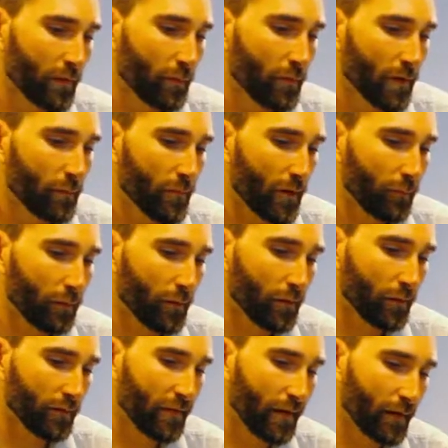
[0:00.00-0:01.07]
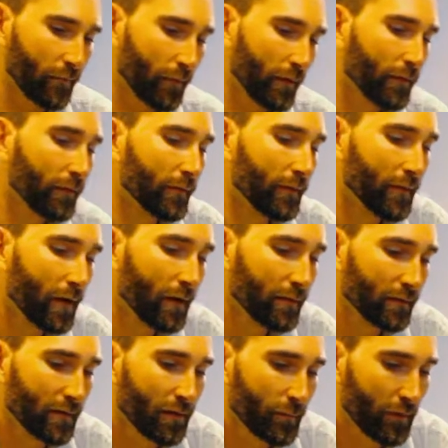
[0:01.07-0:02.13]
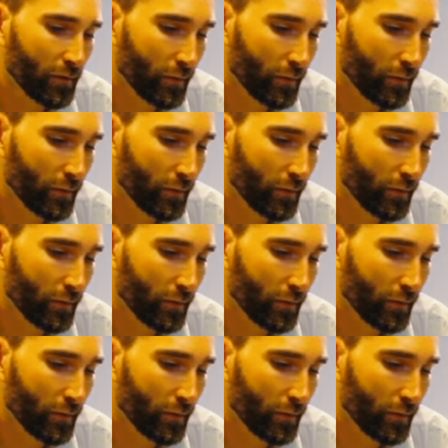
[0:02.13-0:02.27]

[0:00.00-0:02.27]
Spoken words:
upkeep, that player sacrifices a non-zombie